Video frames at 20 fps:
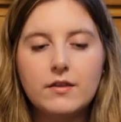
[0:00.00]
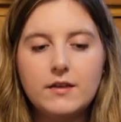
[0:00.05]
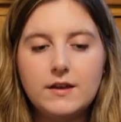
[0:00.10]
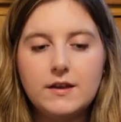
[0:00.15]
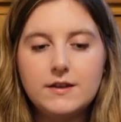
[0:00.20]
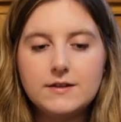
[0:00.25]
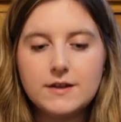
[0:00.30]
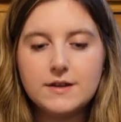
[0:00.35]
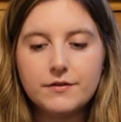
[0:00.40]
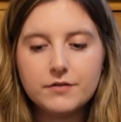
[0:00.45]

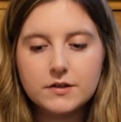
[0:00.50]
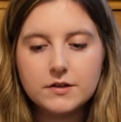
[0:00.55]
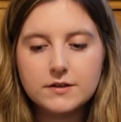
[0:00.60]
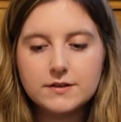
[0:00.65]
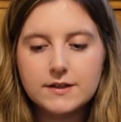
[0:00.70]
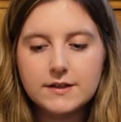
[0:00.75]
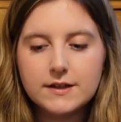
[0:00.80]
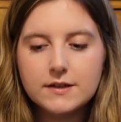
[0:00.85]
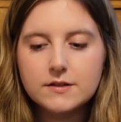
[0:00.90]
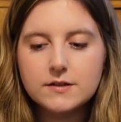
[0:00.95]
the
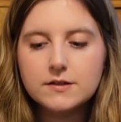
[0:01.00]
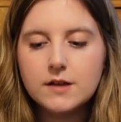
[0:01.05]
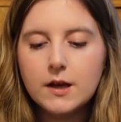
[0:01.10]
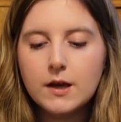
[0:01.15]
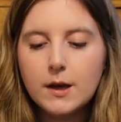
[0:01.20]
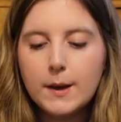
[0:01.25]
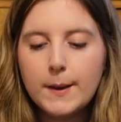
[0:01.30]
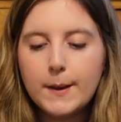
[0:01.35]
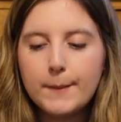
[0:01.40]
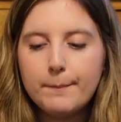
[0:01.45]
differences,
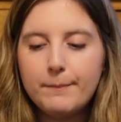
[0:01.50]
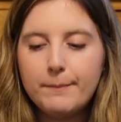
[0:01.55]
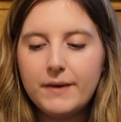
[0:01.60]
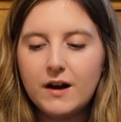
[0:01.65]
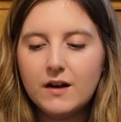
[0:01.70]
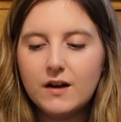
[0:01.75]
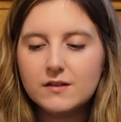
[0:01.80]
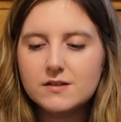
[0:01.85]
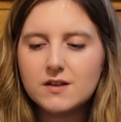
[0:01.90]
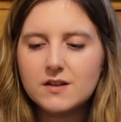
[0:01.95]

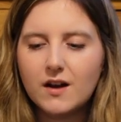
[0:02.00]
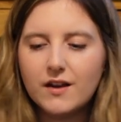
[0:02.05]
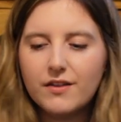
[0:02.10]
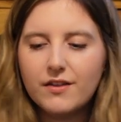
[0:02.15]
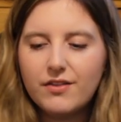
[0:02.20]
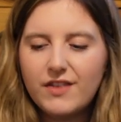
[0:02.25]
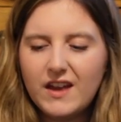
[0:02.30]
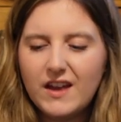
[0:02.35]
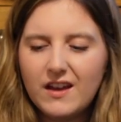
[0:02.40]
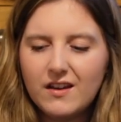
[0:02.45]
but I
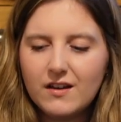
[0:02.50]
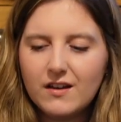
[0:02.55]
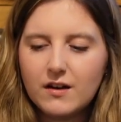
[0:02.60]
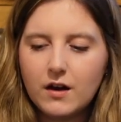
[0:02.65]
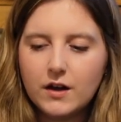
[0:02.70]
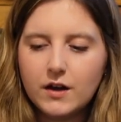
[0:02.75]
think